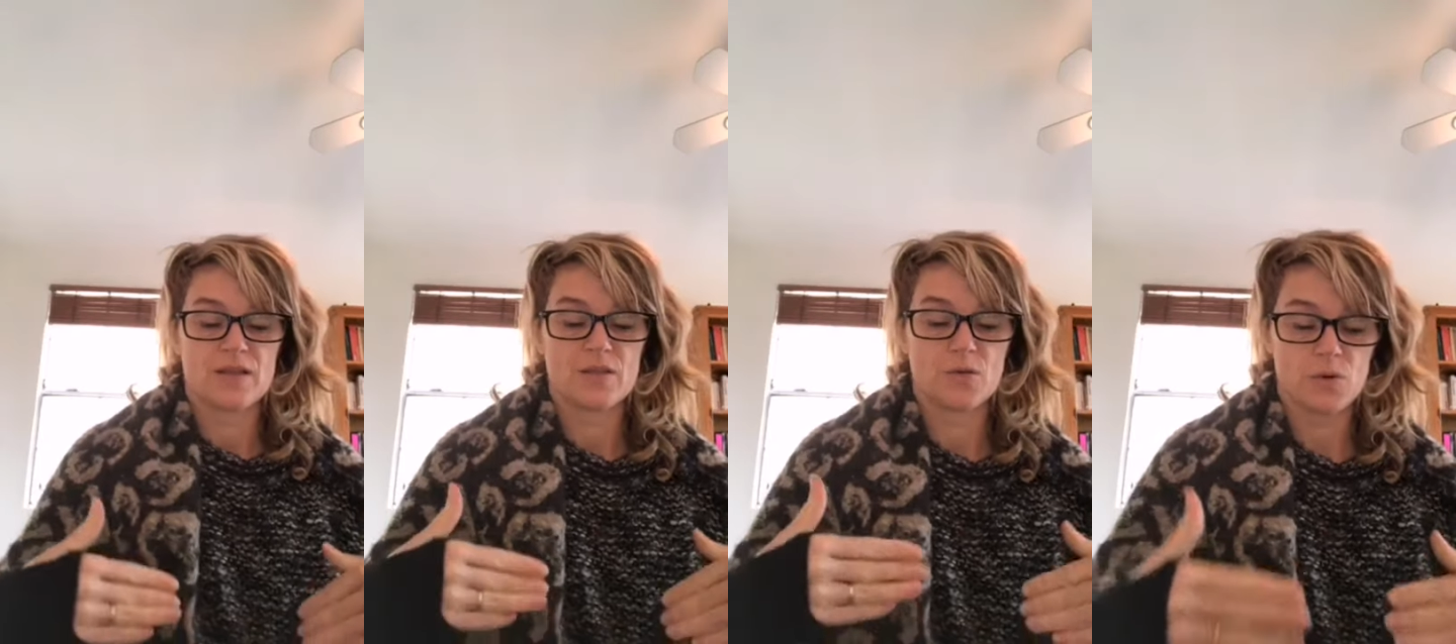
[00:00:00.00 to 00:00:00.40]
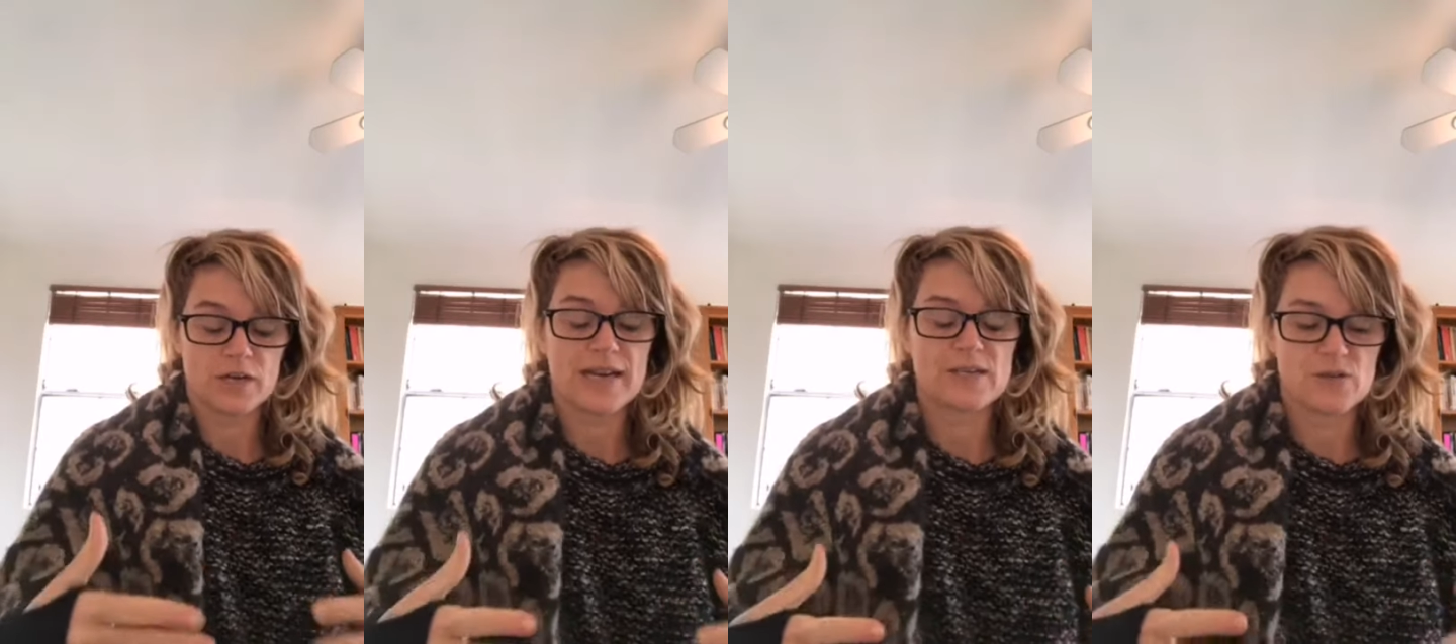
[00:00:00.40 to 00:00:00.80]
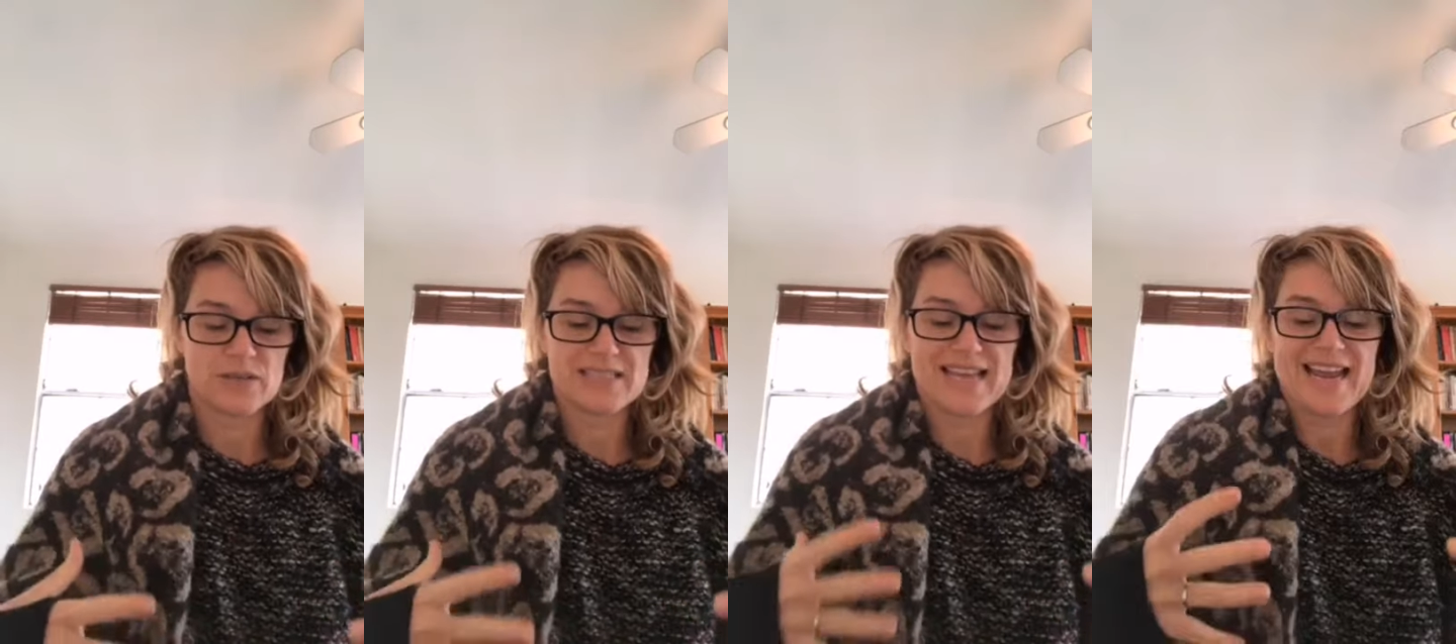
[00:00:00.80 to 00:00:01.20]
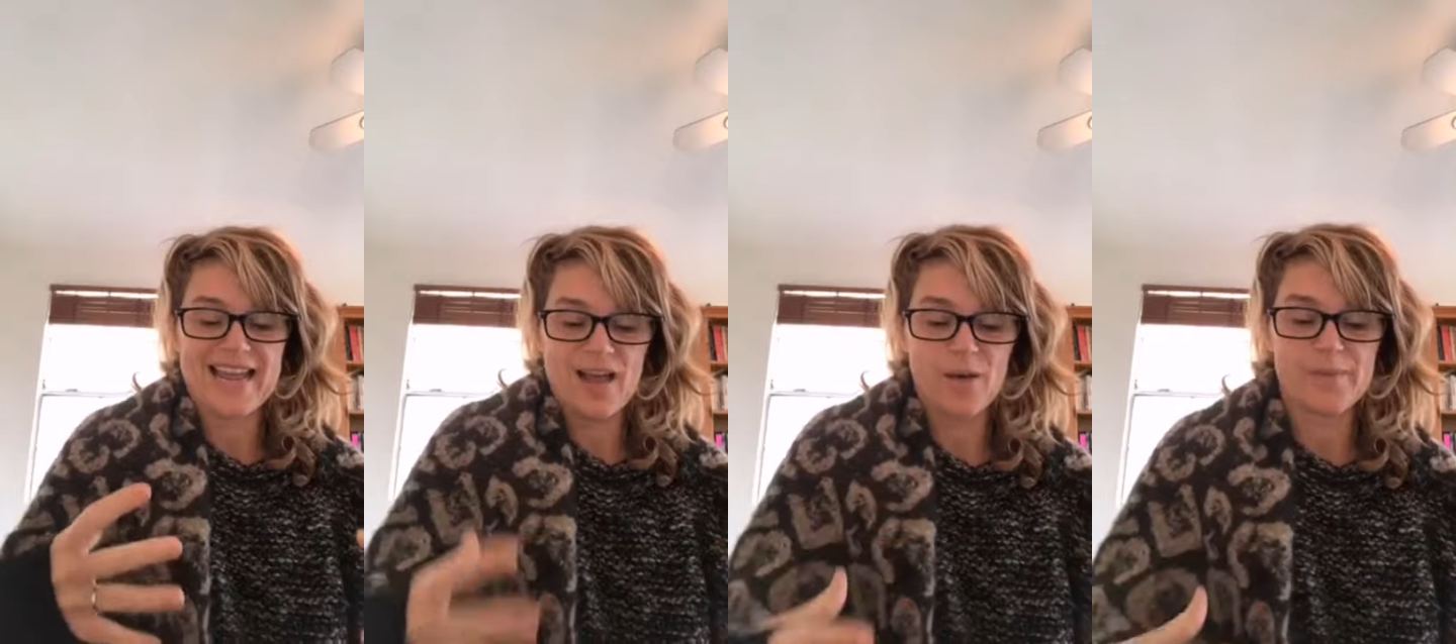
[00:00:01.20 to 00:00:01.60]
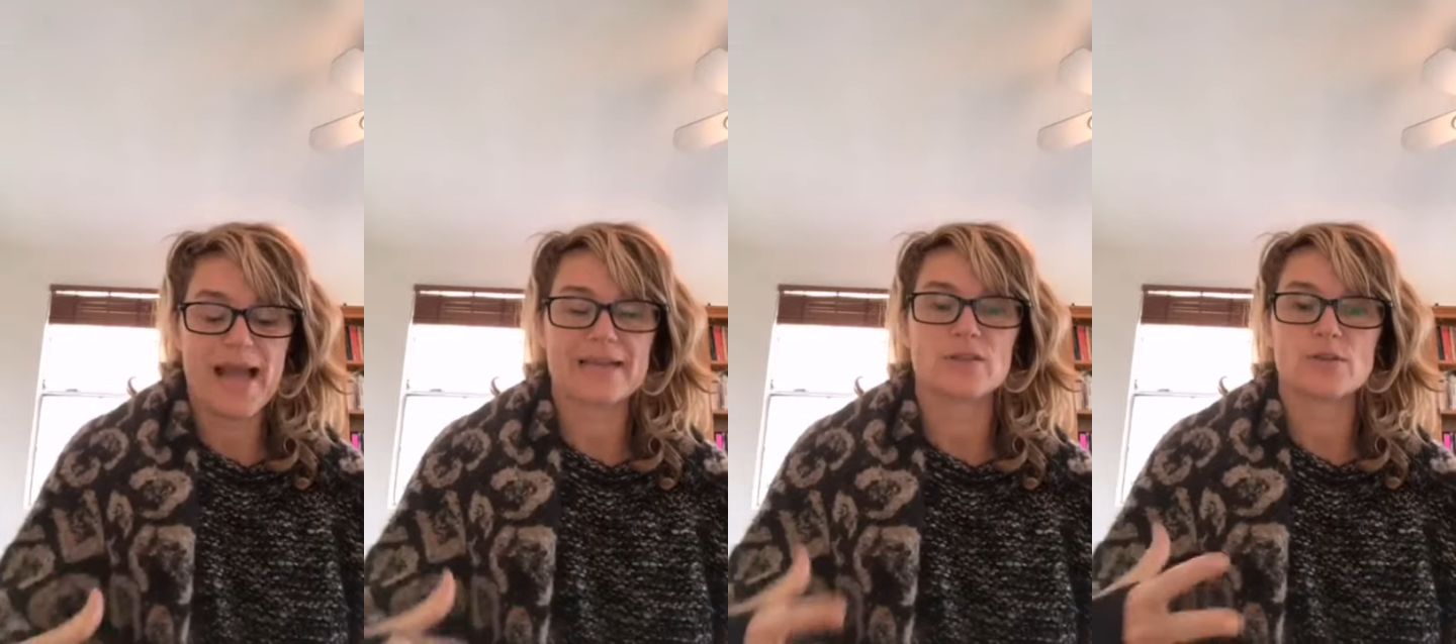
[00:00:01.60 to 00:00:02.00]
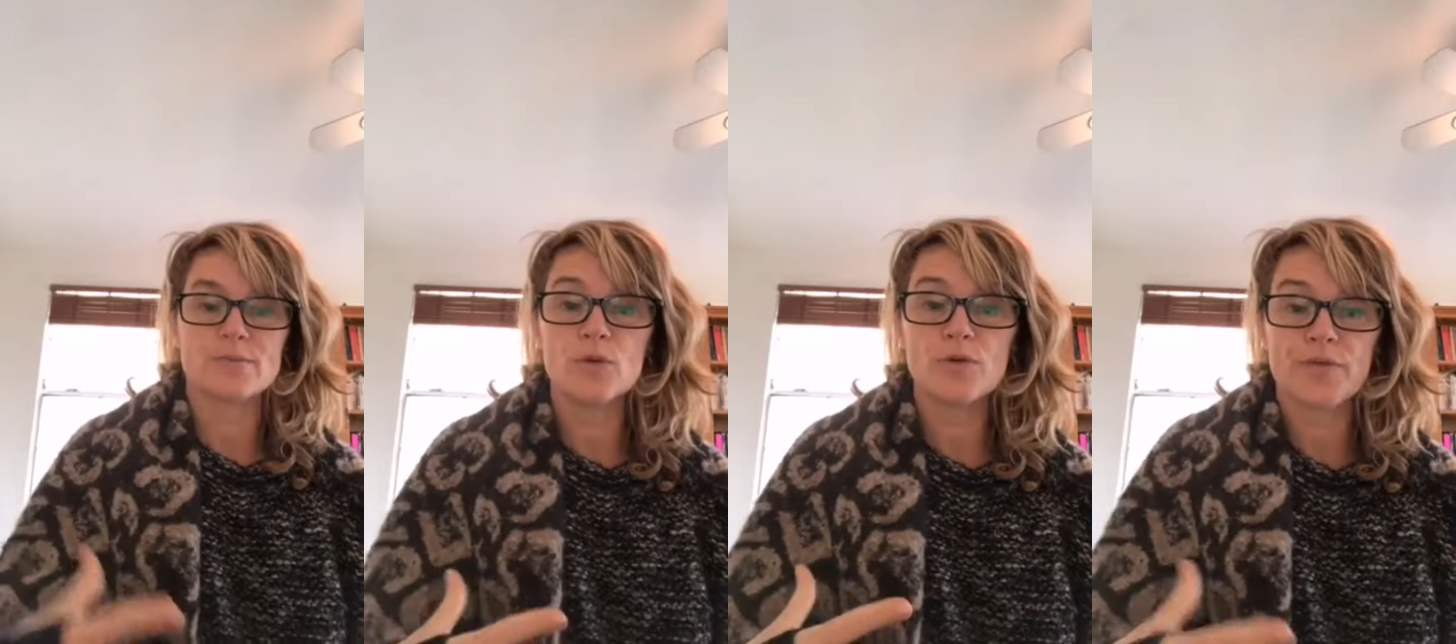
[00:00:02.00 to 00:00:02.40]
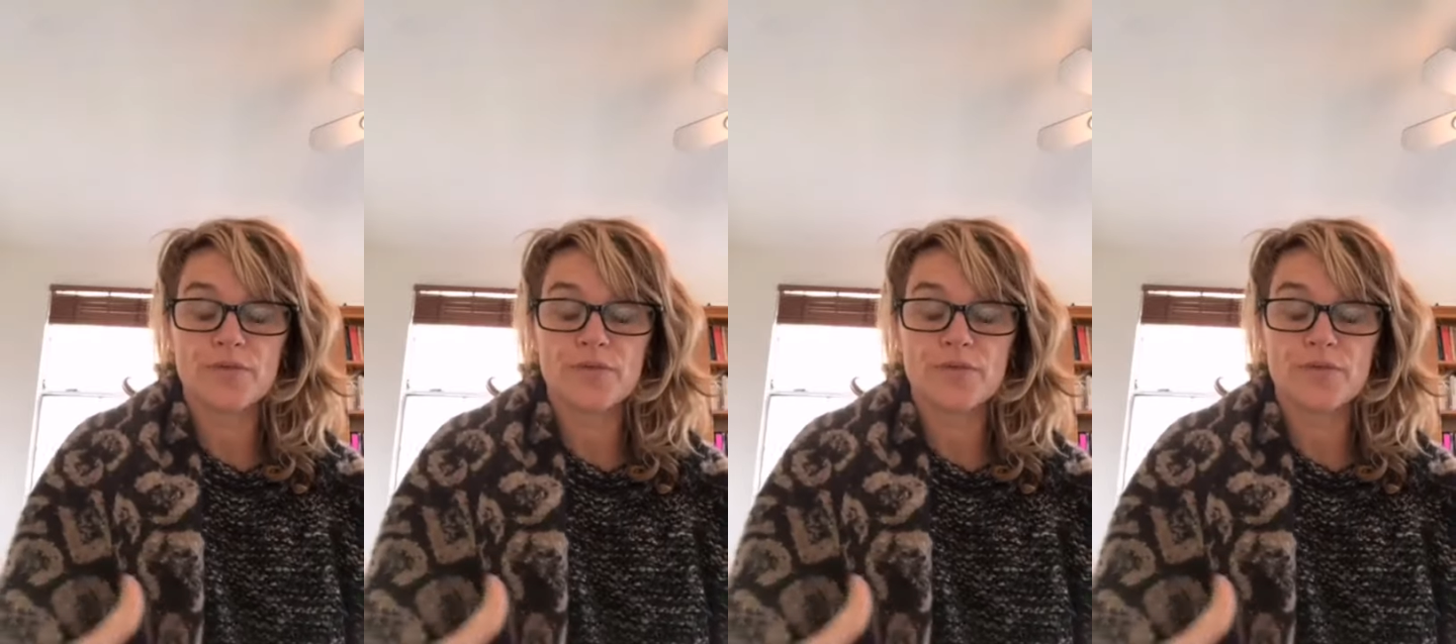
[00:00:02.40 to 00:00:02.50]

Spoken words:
the work I do is that I help actors move